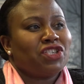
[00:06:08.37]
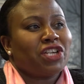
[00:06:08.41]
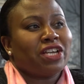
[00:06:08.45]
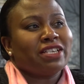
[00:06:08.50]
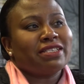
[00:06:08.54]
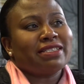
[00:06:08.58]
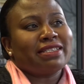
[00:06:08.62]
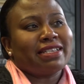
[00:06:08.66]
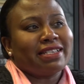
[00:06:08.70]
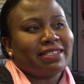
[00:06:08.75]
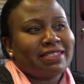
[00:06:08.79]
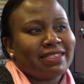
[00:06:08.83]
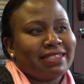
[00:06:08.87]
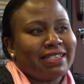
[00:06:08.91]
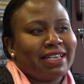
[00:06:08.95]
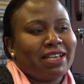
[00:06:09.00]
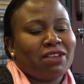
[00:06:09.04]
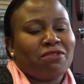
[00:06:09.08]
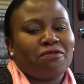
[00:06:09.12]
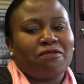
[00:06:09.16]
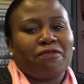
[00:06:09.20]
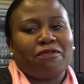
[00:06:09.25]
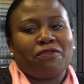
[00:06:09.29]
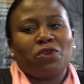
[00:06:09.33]
just a
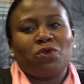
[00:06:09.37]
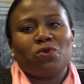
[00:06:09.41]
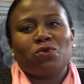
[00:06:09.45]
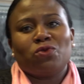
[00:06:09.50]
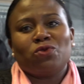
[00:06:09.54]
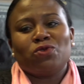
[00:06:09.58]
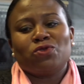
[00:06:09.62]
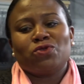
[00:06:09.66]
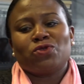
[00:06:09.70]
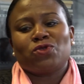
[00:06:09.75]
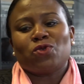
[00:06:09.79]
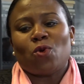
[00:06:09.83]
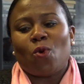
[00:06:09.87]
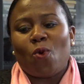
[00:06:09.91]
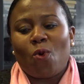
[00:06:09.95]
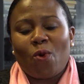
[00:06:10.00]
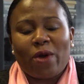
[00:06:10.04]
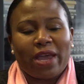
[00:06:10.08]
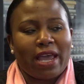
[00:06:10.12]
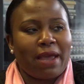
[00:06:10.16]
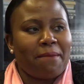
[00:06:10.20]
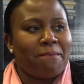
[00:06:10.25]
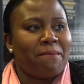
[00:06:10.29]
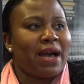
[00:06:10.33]
synfuels
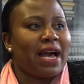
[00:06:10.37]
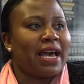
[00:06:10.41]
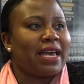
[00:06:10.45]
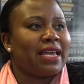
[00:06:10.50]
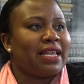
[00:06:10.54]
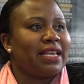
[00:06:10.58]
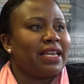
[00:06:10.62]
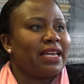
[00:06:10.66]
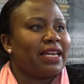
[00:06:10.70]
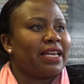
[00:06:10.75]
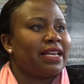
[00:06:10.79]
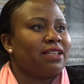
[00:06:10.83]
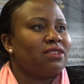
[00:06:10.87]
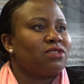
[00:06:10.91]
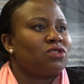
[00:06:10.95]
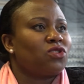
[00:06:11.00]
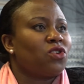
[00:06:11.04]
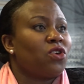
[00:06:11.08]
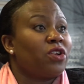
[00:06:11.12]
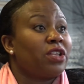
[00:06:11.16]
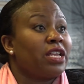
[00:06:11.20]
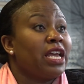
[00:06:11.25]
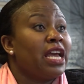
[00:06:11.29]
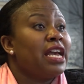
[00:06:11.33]
or a mining and
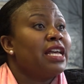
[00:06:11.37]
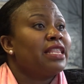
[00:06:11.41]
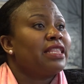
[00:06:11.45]
so on.